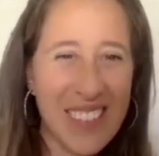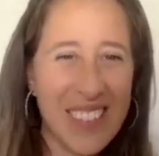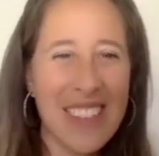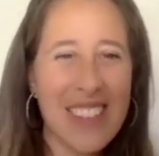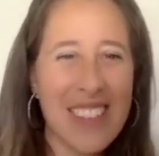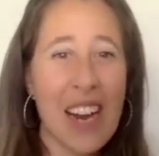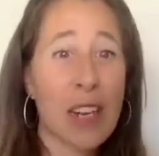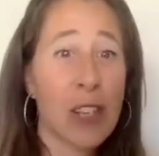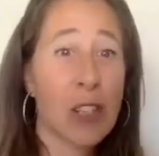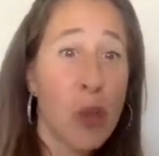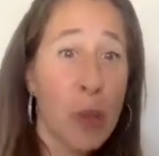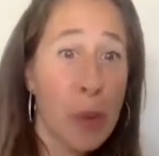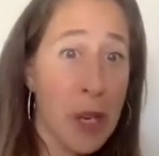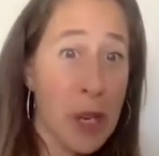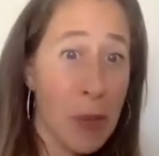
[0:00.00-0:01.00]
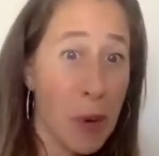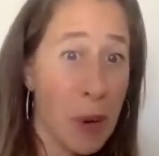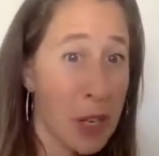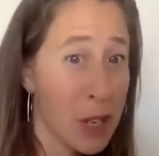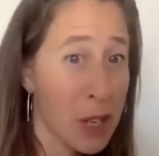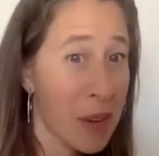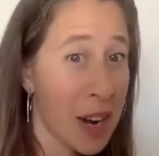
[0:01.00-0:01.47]
Where it's not a super deep
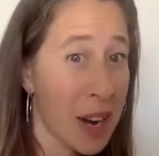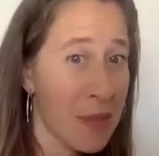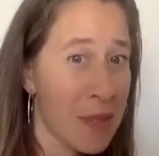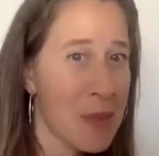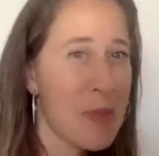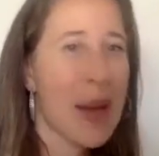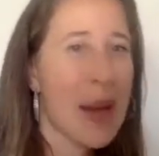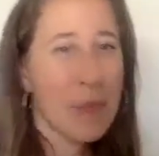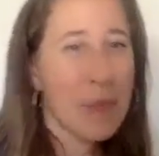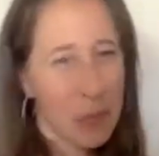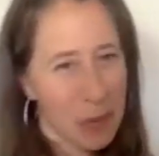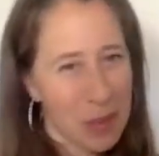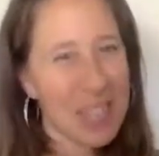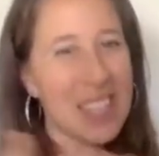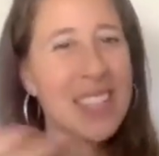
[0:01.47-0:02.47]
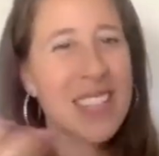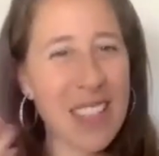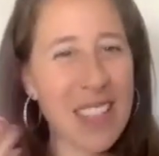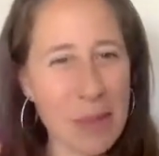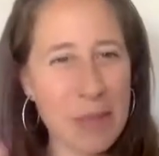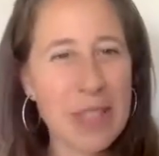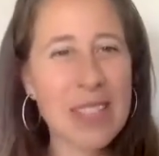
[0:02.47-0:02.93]
question right off the bat, but we're easing
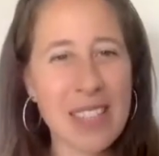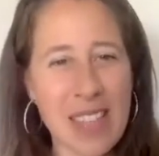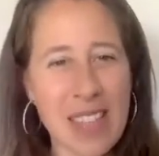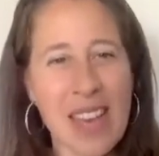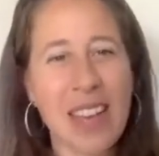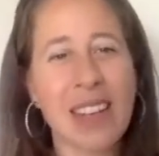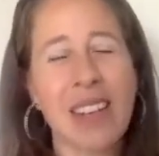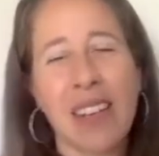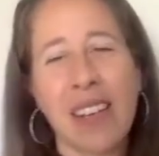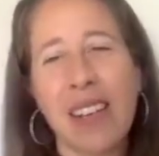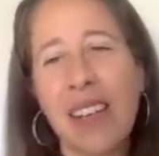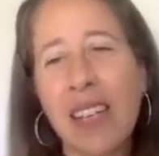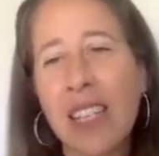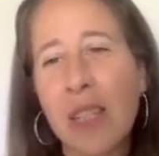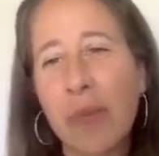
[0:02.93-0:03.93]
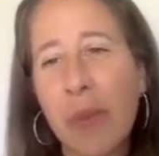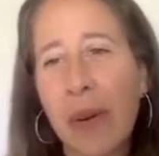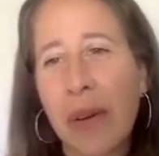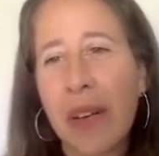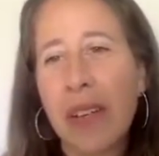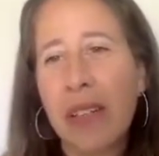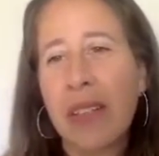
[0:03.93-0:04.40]
them into that
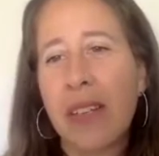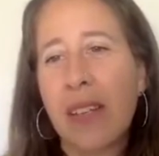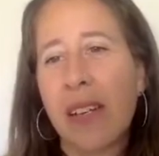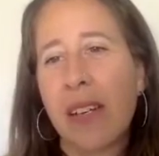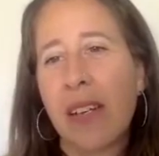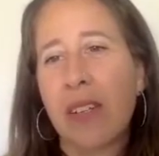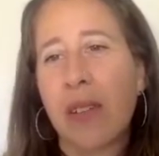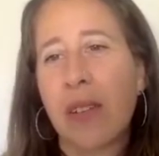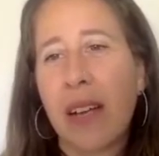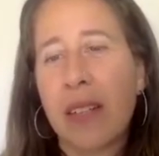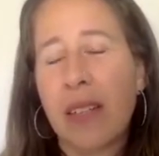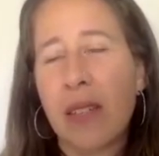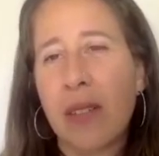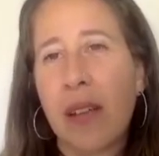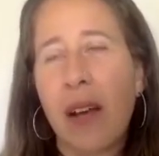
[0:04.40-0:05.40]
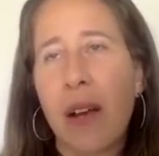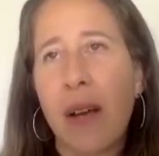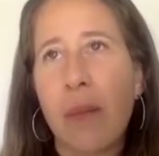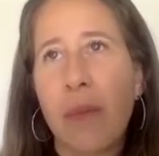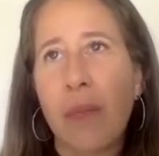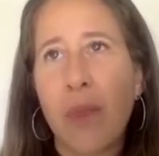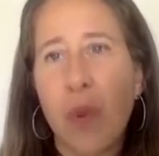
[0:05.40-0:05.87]
experience. So that's
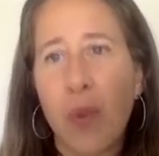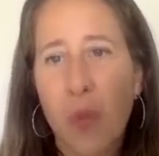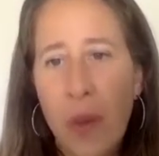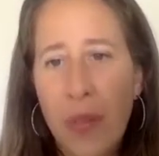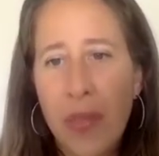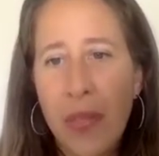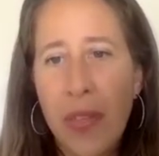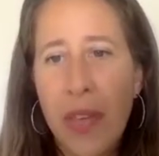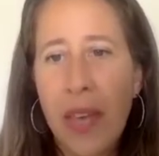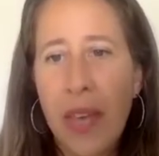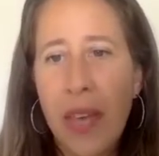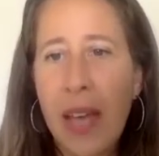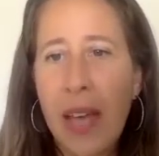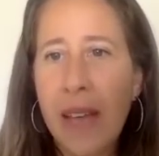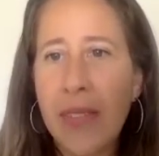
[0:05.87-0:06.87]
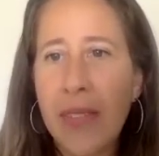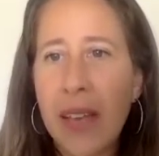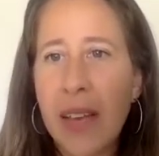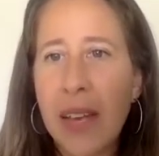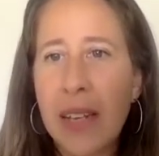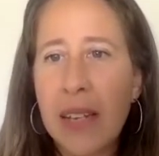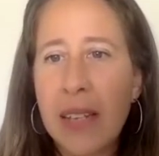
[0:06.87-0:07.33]
one thing. And
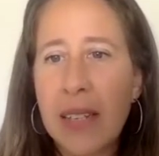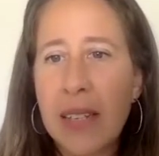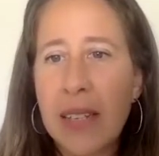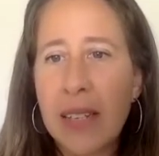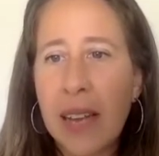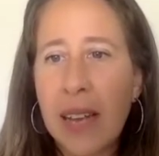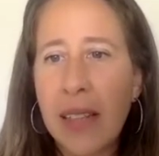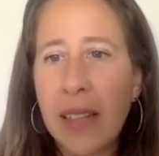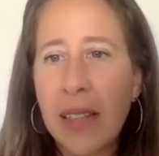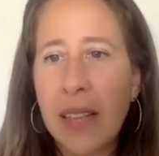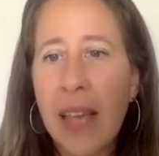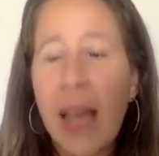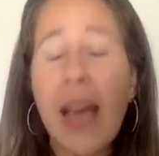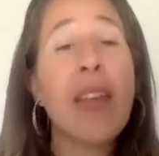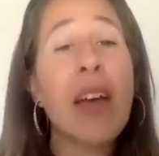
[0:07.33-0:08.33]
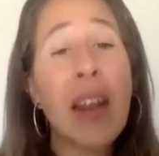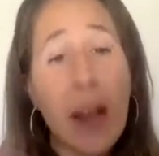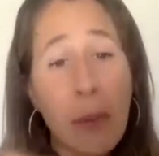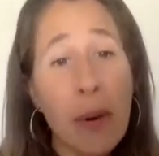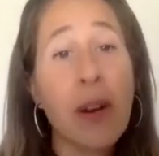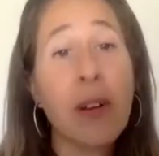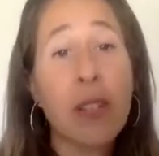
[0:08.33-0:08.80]
then secondly, and then I
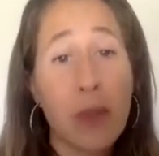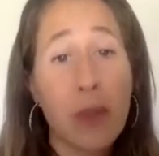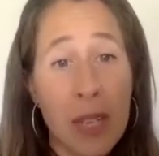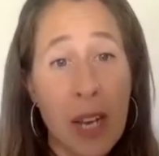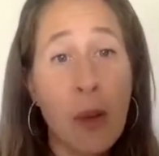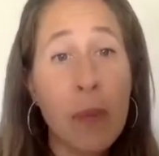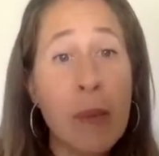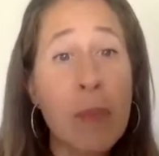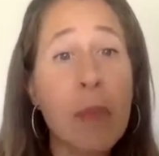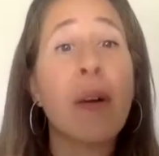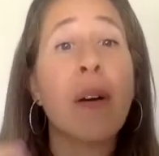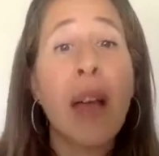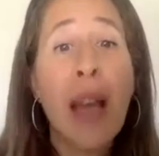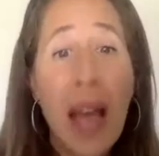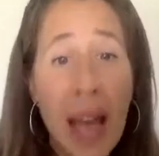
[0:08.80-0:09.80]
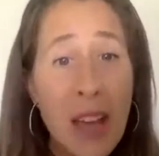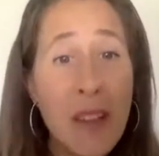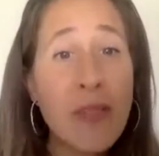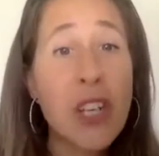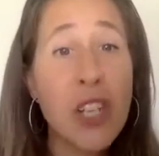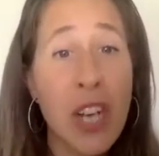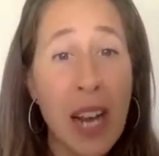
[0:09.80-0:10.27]
would also tell people, hey, if
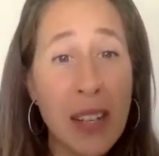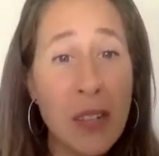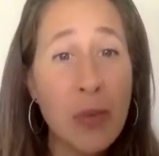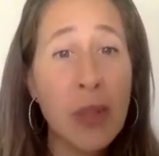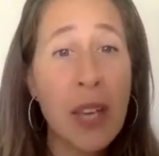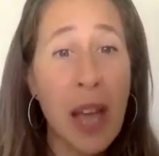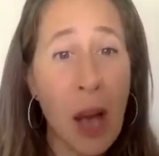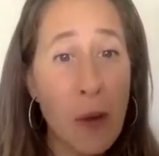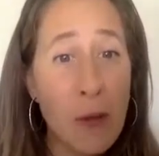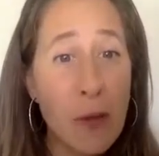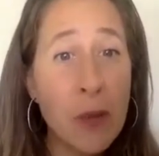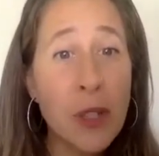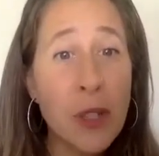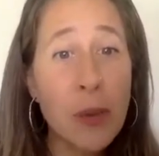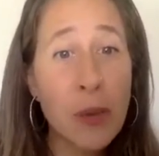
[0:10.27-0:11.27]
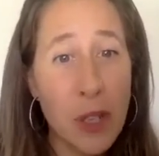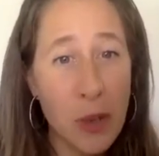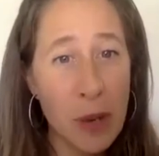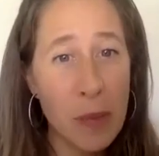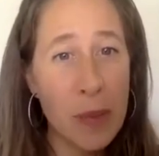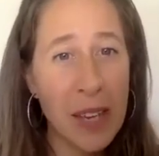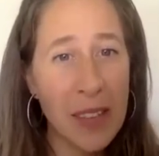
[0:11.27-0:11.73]
the chat's really helpful and you
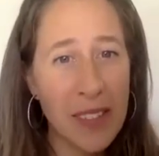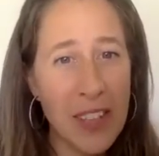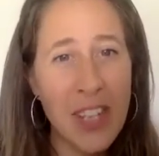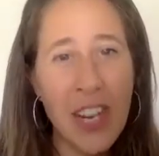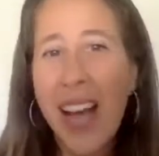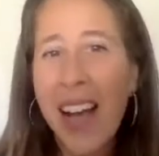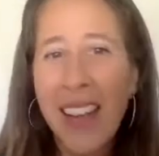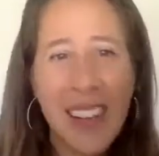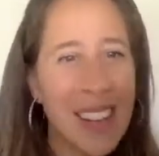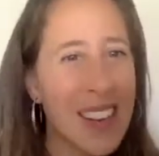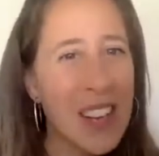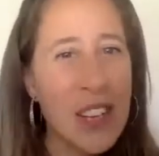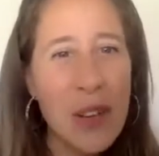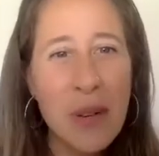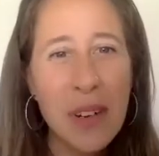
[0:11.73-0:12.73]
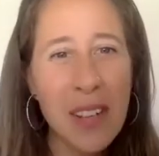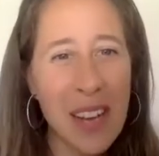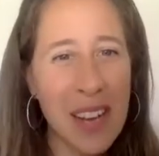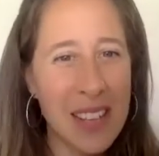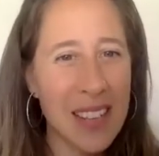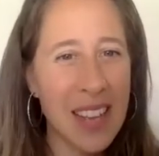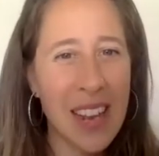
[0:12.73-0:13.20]
enjoy being in the chat,
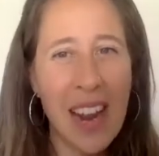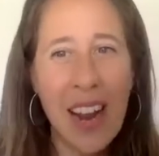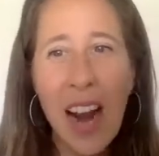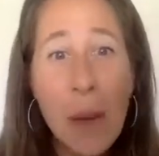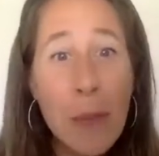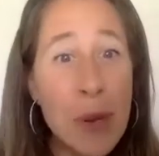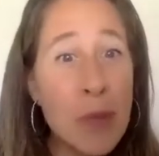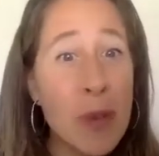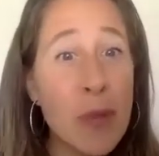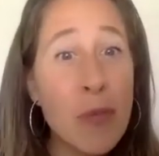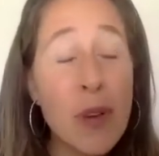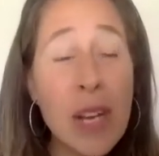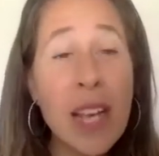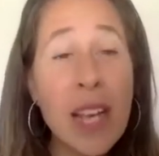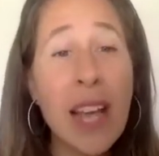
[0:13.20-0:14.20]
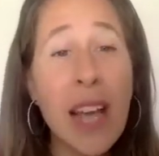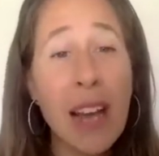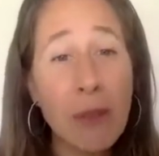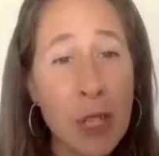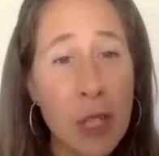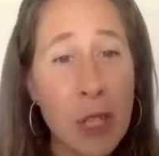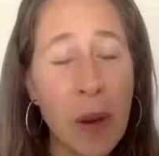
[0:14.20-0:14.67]
utilize it. And I'm going to be reading
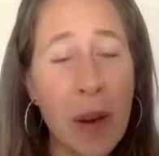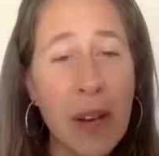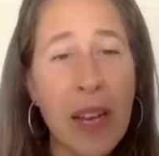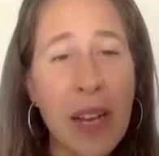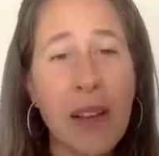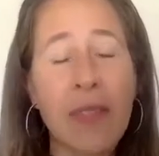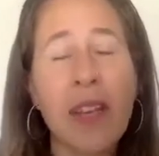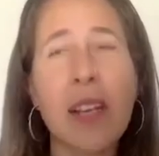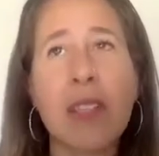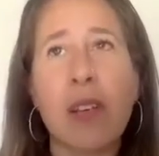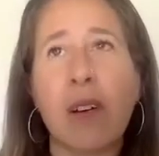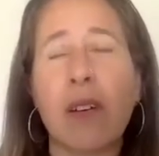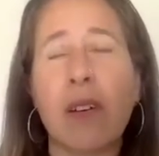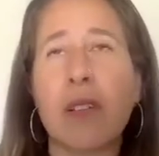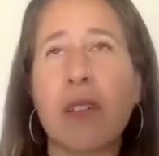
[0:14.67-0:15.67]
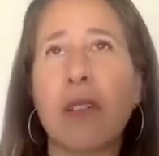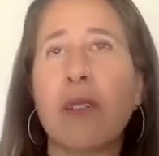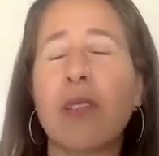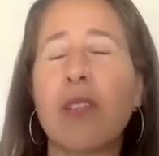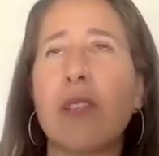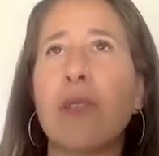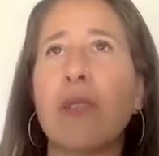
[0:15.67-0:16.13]
and responding. I think
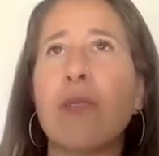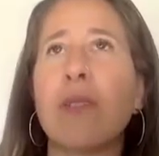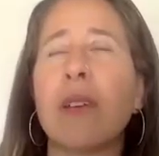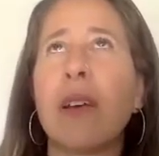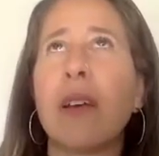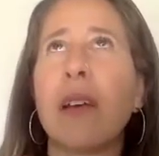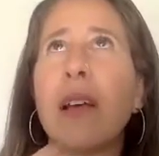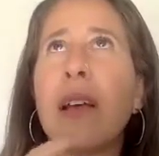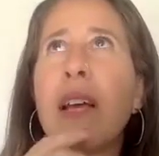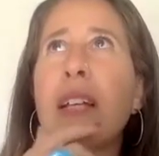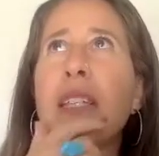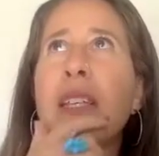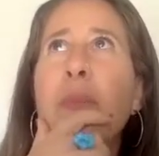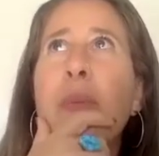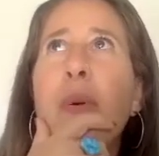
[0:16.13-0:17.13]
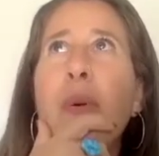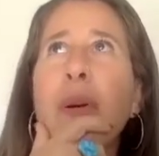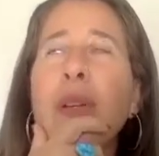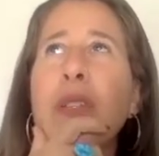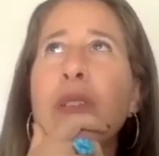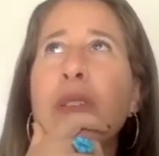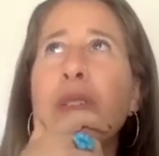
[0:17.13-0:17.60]
it's
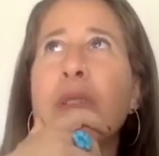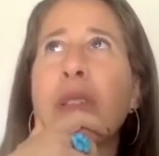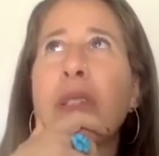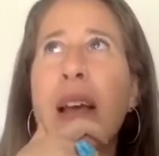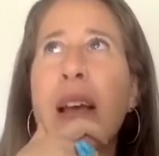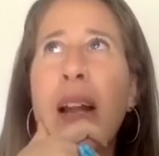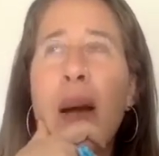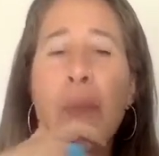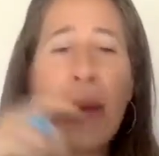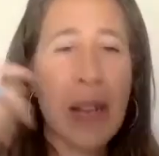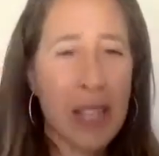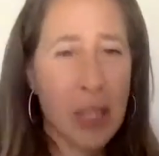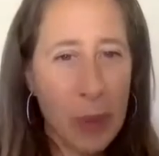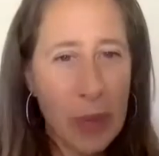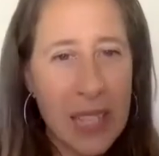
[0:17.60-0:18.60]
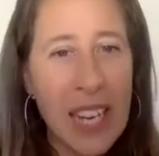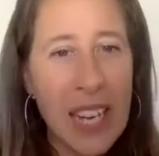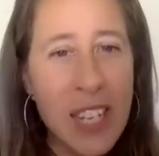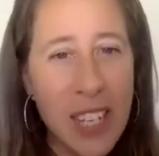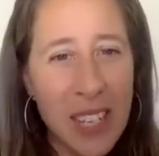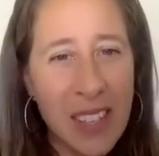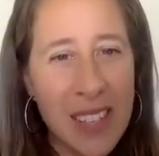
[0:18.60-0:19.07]
important to set up
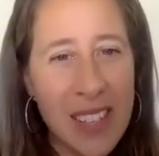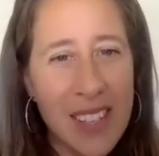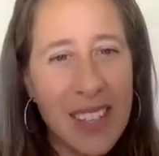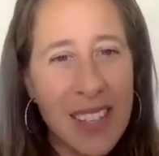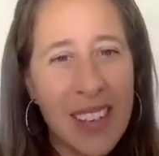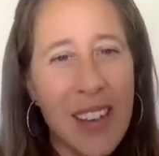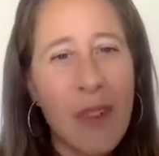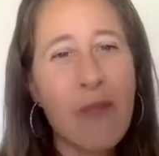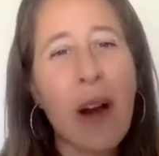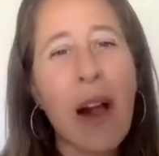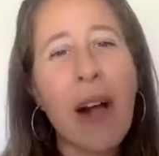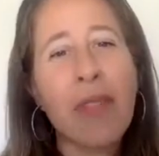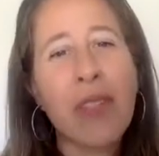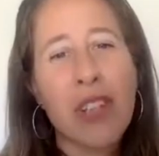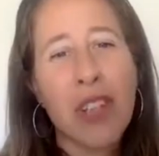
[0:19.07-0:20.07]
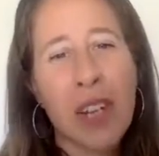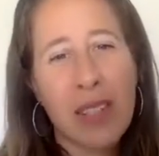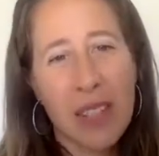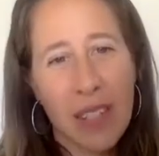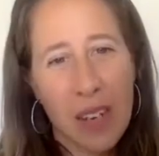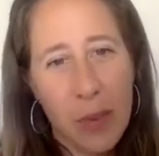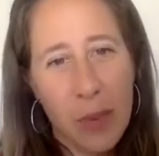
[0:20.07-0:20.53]
expectations for how the chat's
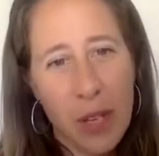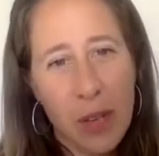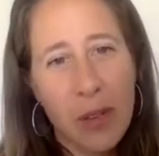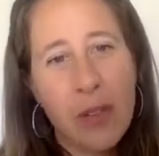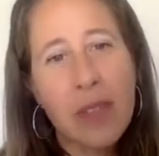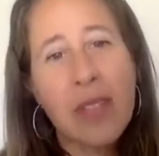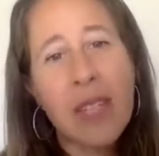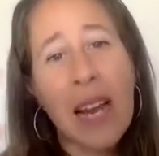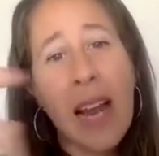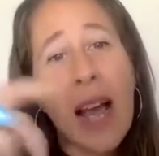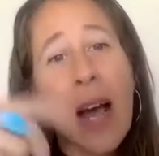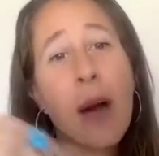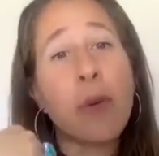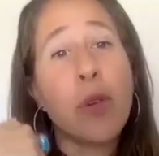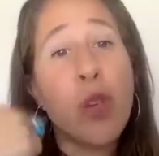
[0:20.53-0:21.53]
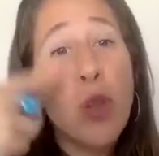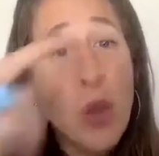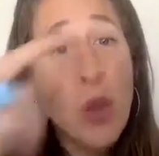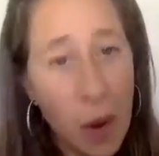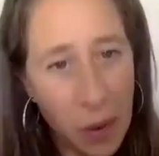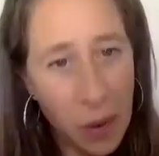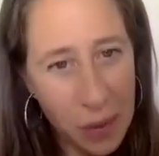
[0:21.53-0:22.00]
going to be used and how
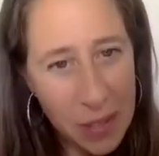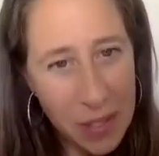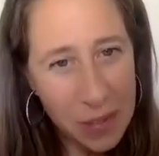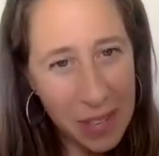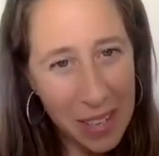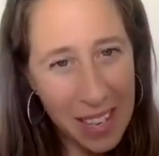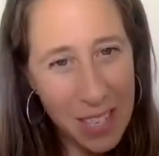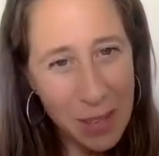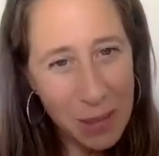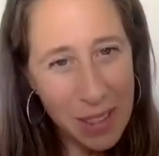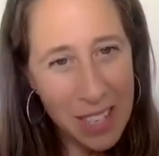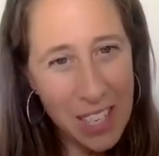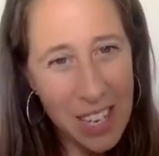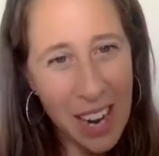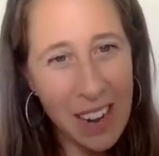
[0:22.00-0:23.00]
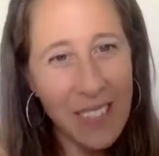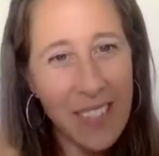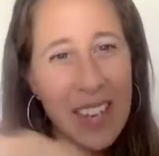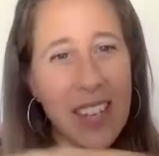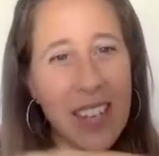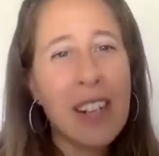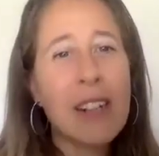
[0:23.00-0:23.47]
you are going to engage with the chat,
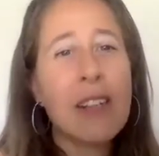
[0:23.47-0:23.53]
right?